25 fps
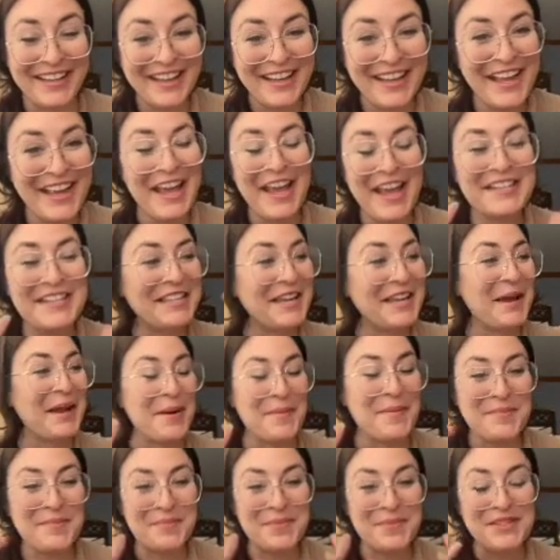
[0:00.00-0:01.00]
it's like
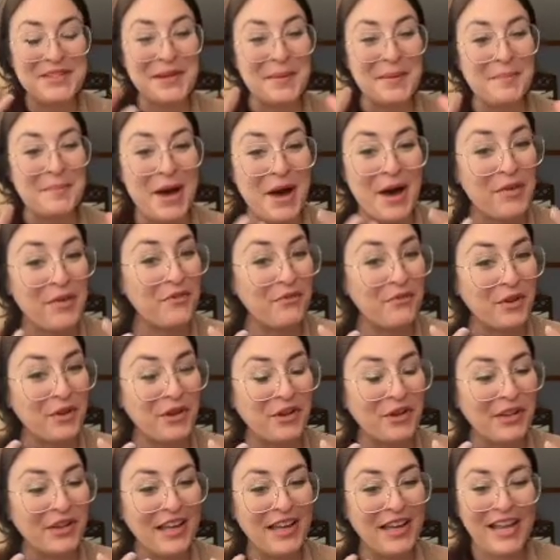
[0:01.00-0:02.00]
it's a
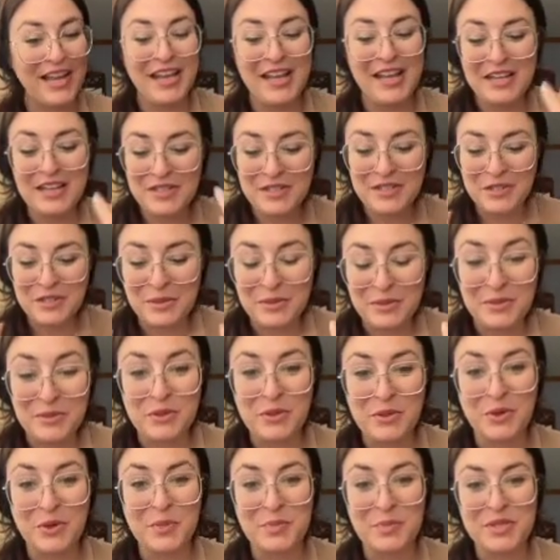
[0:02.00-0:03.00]
mouthful. It is two
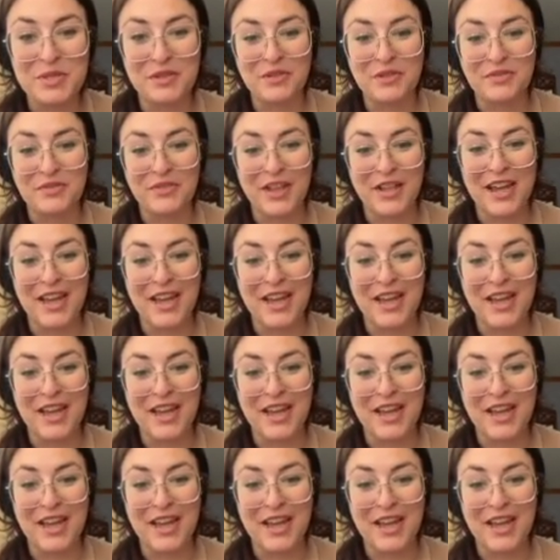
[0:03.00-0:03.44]
scoops of like